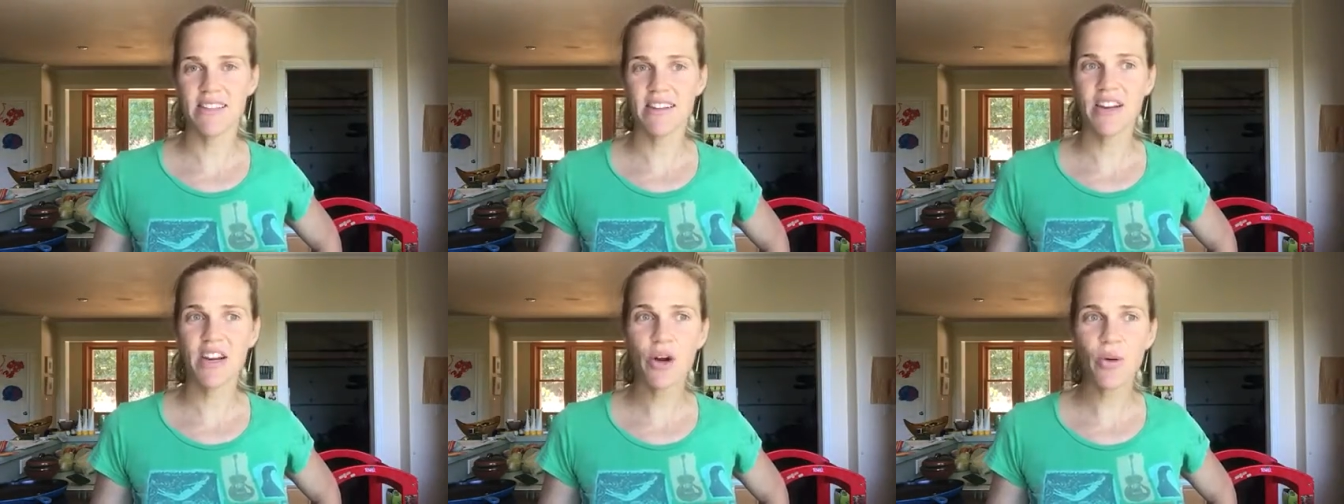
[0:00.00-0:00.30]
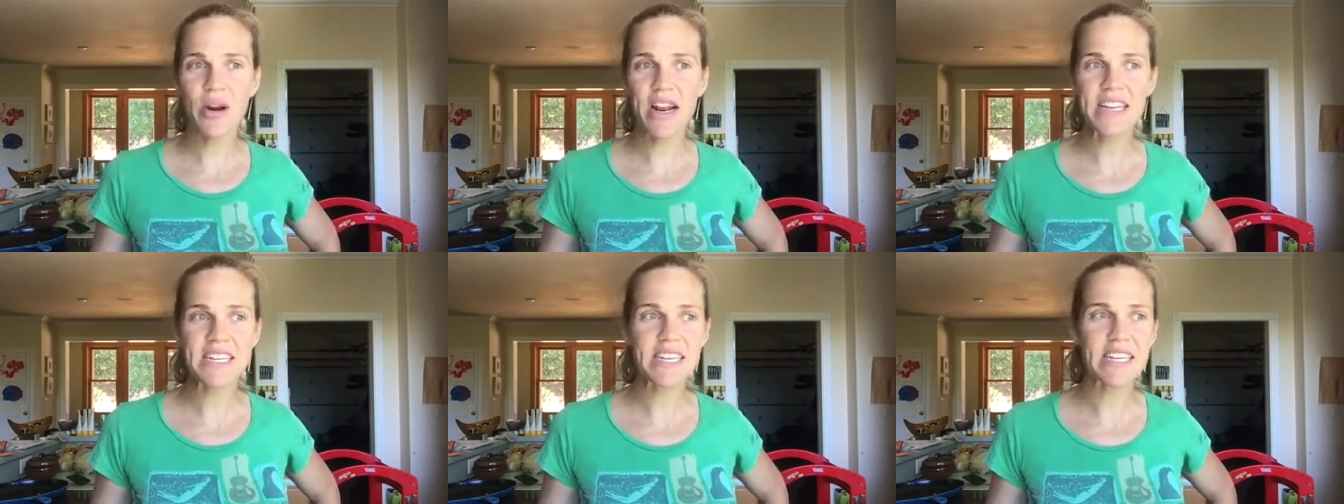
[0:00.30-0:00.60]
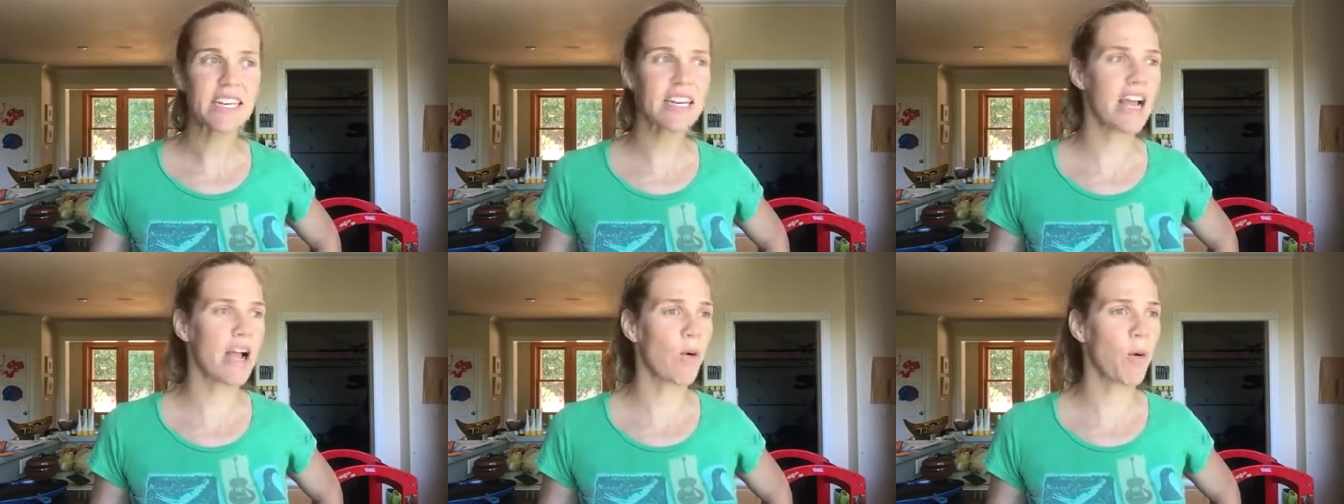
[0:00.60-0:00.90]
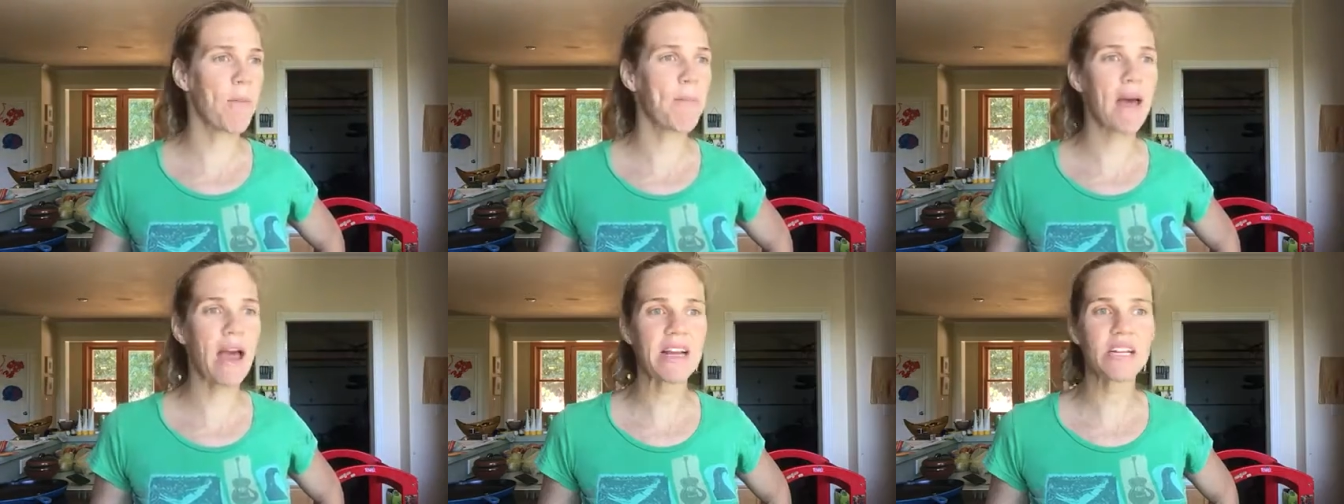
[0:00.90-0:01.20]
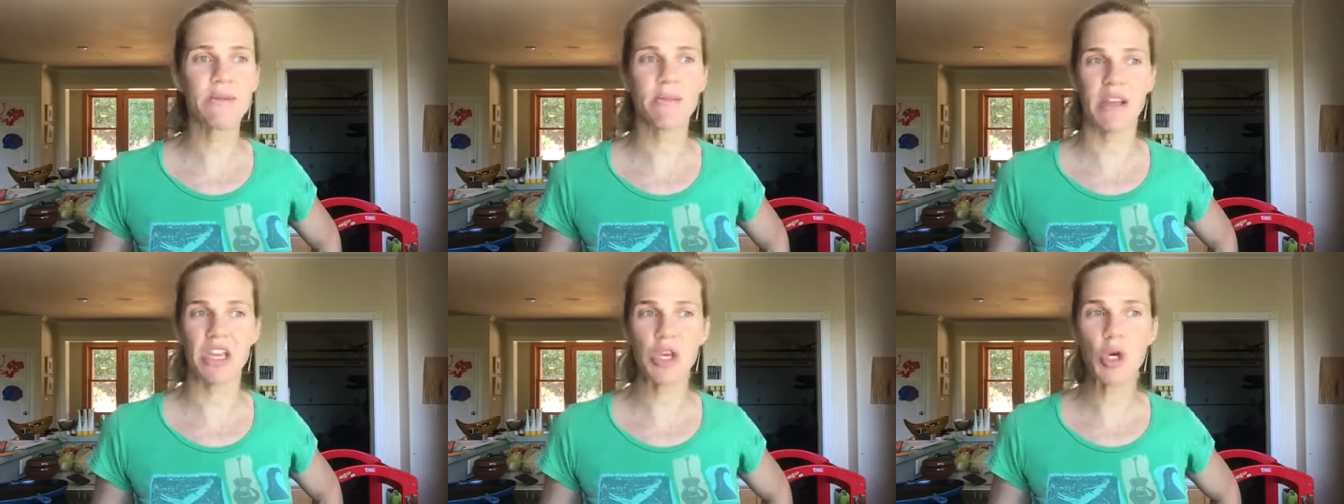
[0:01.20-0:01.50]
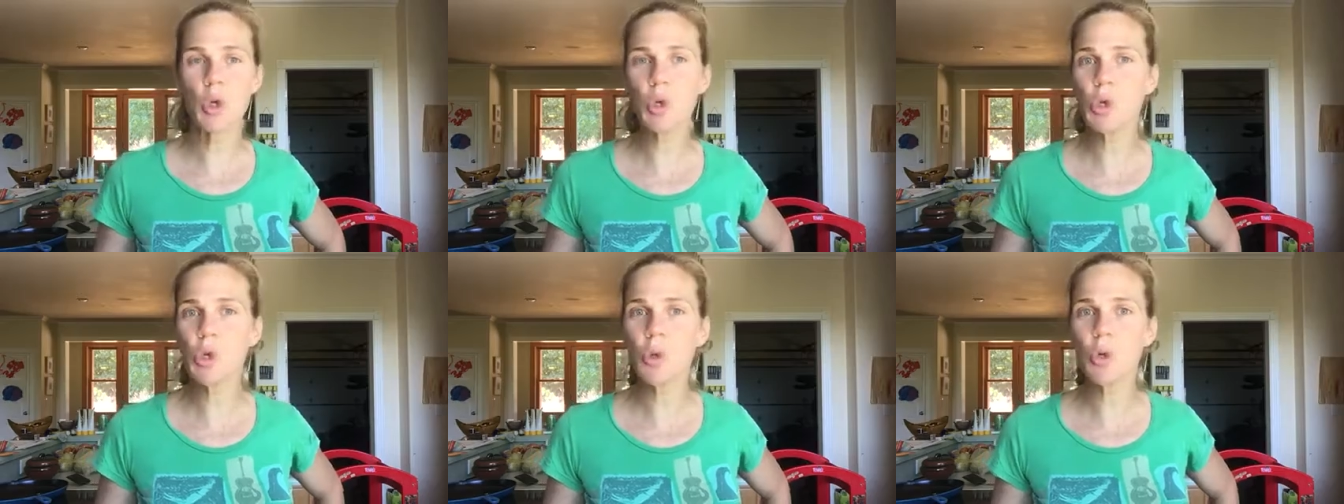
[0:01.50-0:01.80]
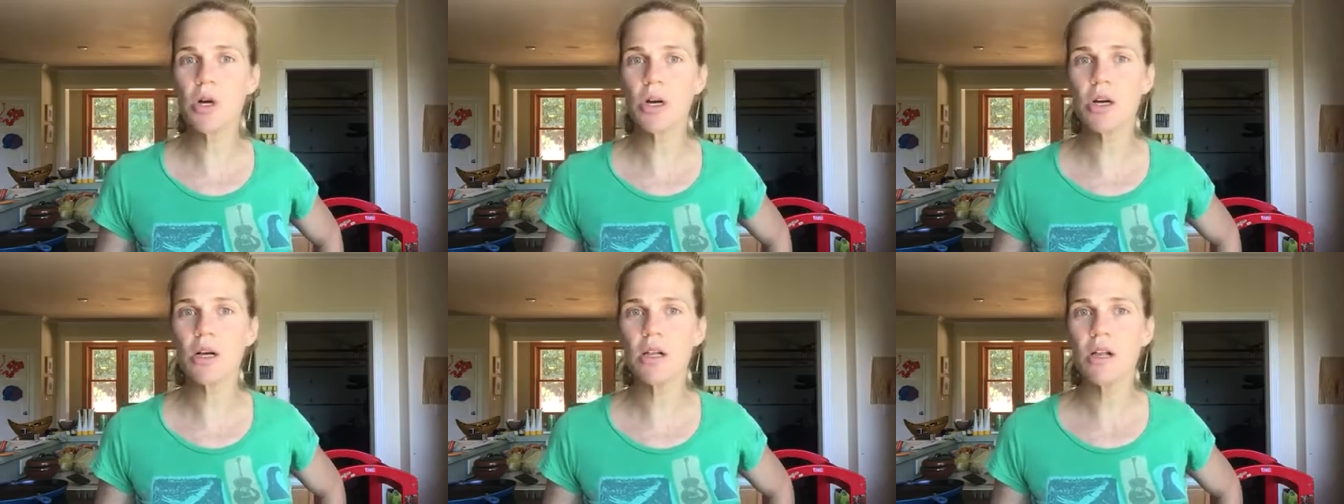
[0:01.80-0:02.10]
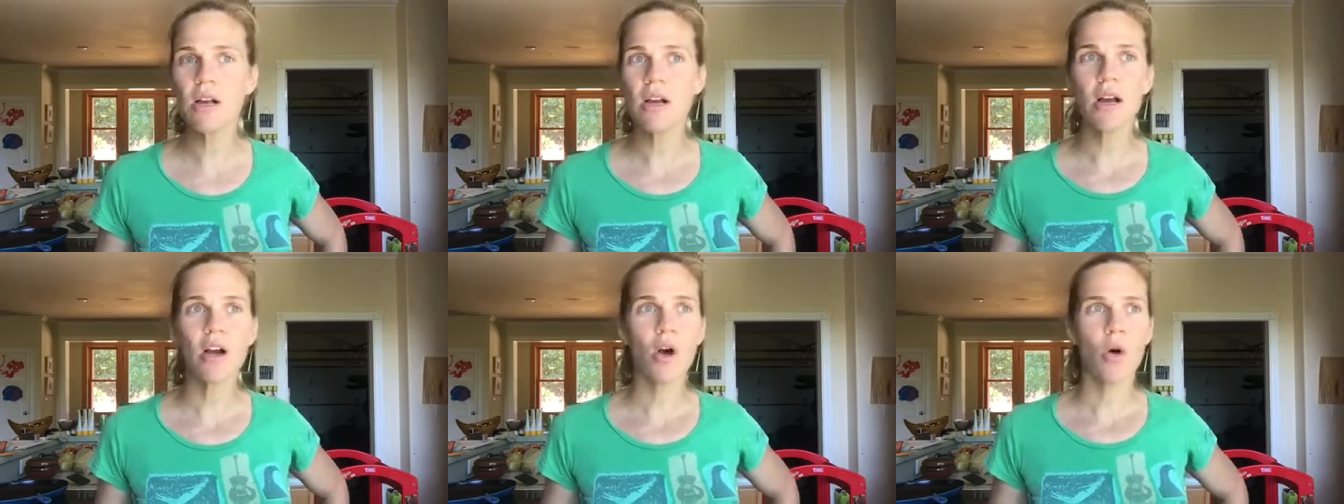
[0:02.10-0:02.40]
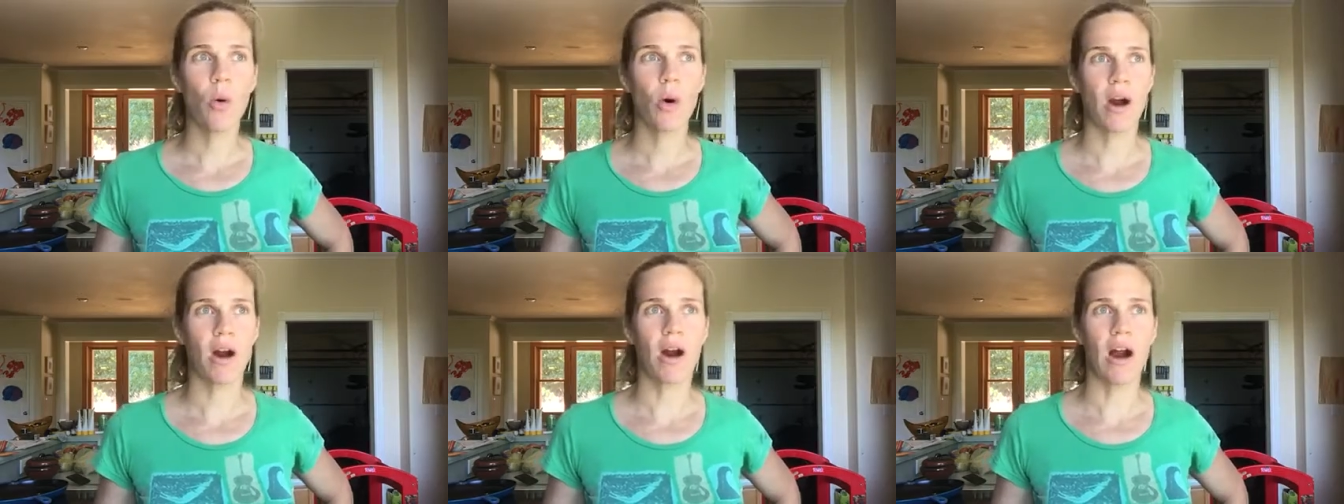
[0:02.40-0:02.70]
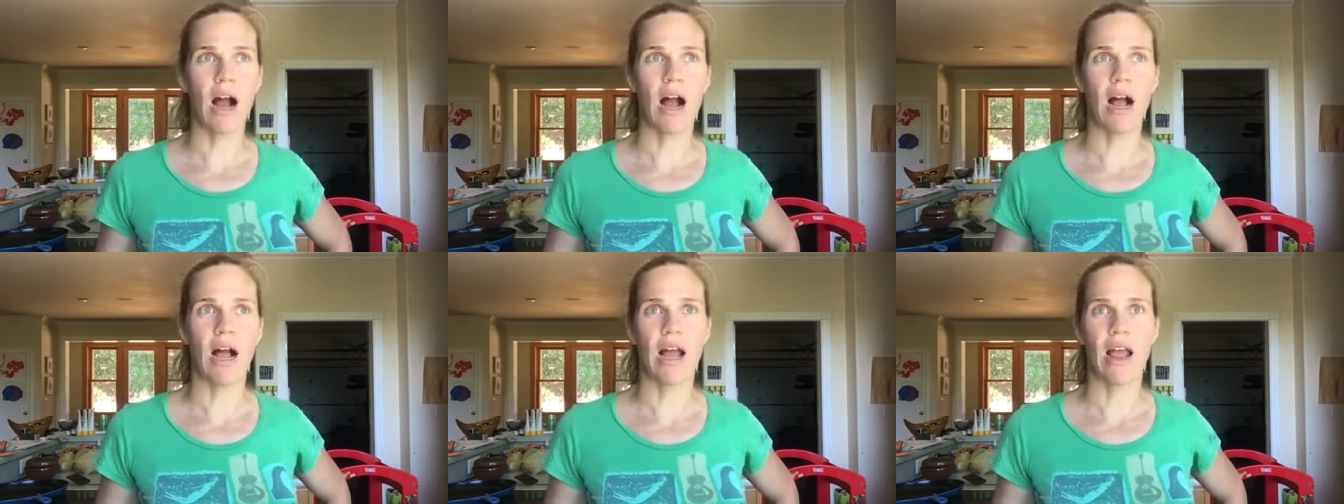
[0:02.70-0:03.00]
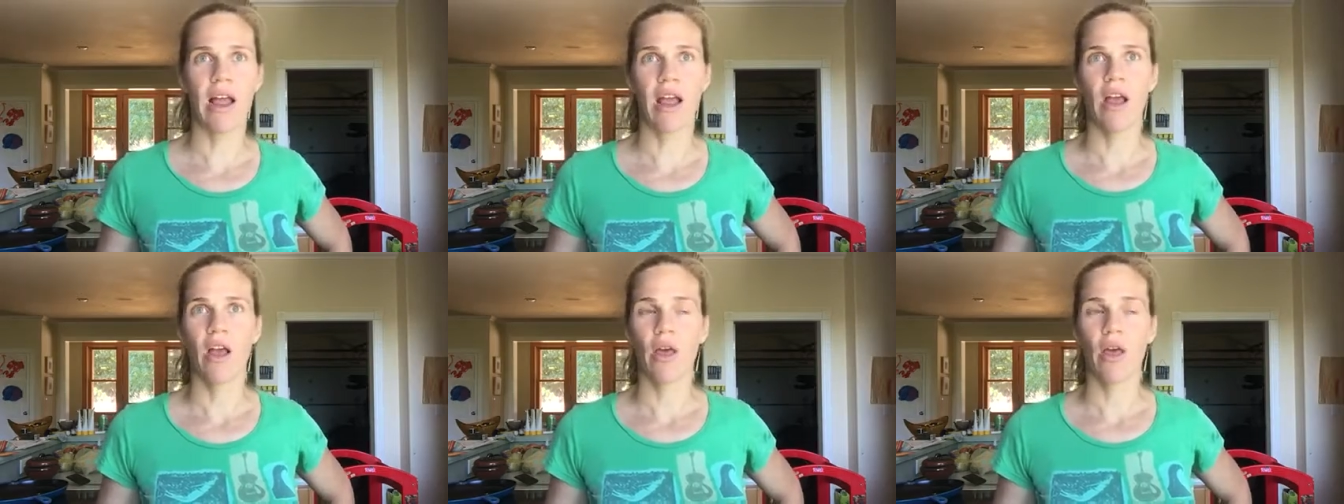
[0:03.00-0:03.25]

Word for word: You know what I did? I went back to my usual where I